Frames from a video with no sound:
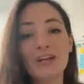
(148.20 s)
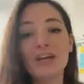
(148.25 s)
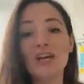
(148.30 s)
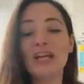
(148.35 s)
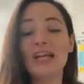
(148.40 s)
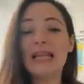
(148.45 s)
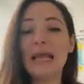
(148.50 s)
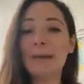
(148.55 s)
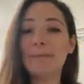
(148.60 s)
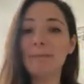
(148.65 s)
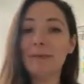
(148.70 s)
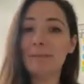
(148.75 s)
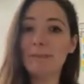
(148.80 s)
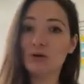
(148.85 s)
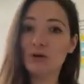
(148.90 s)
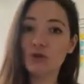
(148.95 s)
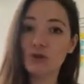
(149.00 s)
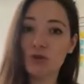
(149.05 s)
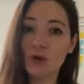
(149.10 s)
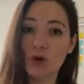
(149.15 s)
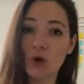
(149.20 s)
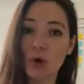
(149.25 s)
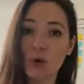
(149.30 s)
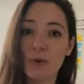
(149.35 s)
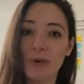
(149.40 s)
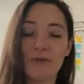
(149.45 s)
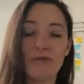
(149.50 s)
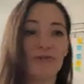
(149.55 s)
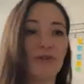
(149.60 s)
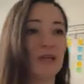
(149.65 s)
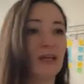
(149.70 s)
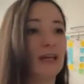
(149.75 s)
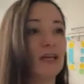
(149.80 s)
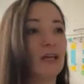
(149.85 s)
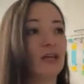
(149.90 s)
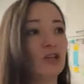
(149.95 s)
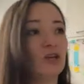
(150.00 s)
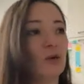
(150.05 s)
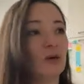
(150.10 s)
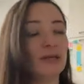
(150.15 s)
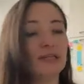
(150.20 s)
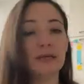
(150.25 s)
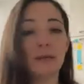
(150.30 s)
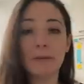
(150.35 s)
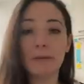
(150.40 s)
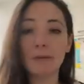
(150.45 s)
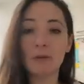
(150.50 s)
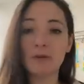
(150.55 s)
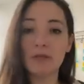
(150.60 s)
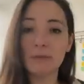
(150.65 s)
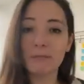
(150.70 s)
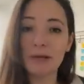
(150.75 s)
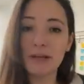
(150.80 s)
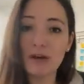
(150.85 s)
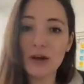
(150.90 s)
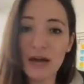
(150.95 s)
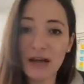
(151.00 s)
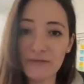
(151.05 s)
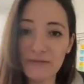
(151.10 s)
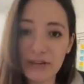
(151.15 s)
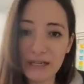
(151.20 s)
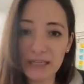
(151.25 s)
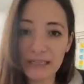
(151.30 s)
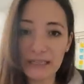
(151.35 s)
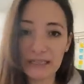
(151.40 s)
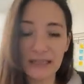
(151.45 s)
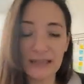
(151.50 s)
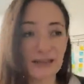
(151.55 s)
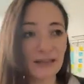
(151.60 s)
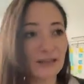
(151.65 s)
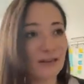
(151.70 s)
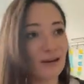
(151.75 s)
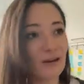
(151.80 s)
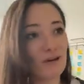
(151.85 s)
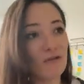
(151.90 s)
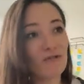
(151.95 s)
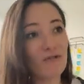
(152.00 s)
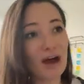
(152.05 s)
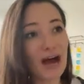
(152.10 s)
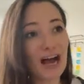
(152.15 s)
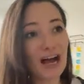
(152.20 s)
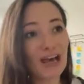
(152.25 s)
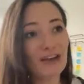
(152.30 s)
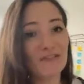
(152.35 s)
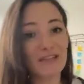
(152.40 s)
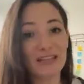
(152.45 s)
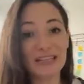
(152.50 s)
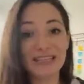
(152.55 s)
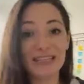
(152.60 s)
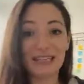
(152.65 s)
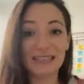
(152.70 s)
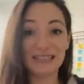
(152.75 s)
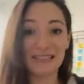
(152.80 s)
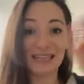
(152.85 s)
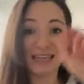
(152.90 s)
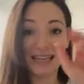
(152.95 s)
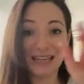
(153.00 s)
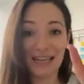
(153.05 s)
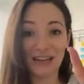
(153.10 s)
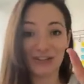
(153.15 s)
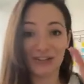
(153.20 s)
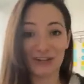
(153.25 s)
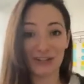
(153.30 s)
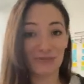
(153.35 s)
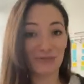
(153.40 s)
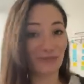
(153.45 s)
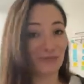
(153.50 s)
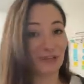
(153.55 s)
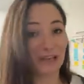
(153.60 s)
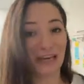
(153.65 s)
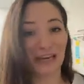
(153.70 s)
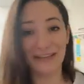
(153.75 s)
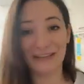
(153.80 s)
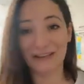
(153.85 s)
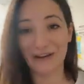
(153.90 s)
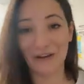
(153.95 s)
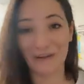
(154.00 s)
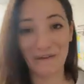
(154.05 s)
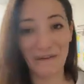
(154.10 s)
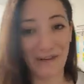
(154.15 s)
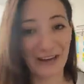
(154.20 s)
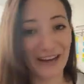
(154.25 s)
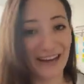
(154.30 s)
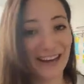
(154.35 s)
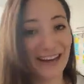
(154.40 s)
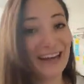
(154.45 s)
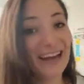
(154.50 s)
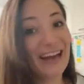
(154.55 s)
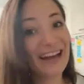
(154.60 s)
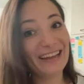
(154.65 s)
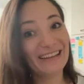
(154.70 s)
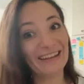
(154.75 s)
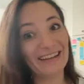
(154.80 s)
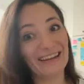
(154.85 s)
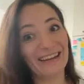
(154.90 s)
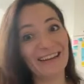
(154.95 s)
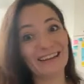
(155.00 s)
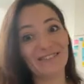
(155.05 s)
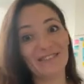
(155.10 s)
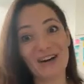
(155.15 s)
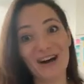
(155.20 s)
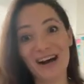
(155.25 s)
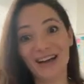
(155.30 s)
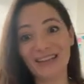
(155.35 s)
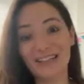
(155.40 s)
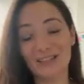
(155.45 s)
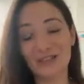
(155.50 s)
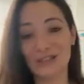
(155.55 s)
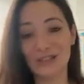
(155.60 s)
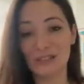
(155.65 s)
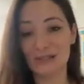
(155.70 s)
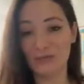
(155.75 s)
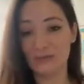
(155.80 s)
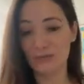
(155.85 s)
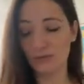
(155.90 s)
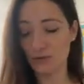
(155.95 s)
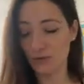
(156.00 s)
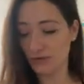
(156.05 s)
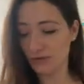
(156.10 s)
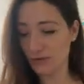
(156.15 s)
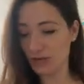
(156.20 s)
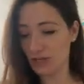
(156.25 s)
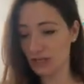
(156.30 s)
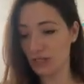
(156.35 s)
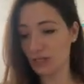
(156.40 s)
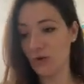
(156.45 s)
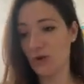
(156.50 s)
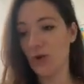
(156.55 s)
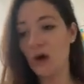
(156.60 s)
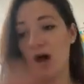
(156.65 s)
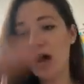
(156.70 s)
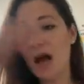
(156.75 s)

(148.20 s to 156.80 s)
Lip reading: let people know if they, and some people, they may not have eaten, and then they arrive and it's like tequila shots from the get-go, okay? And they're like, well, I need to eat some food first. So